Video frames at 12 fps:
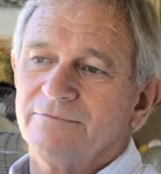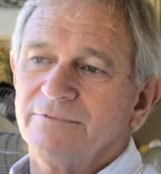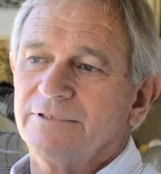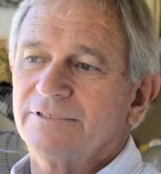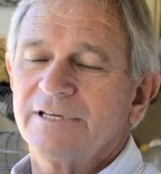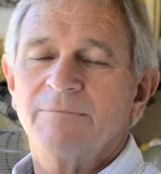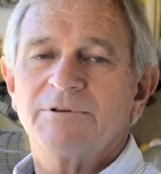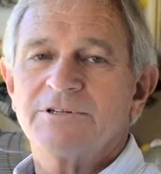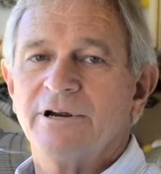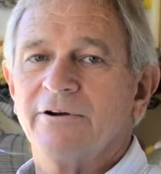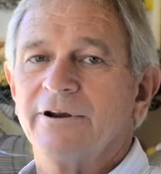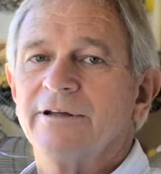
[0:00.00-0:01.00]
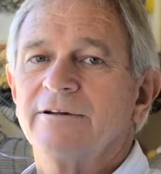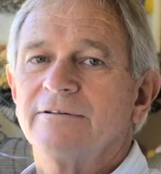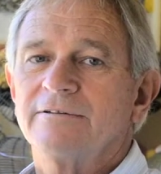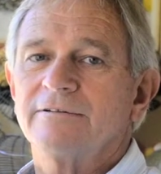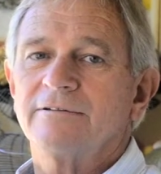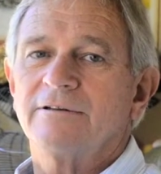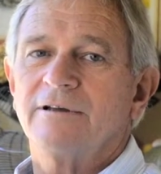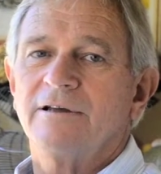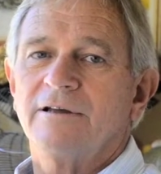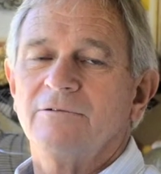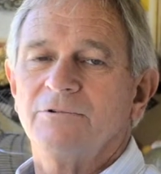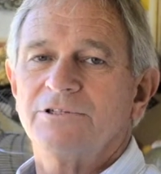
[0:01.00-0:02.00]
cemetery,
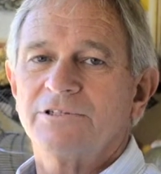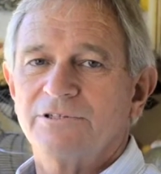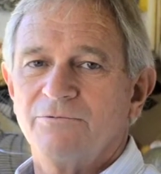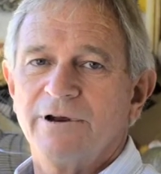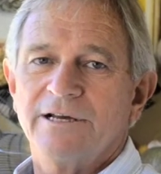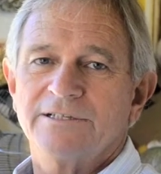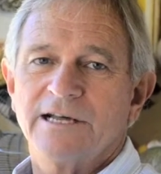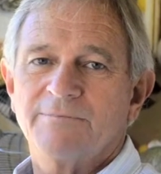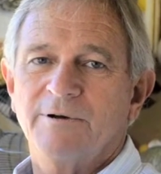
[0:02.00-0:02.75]
which is raised up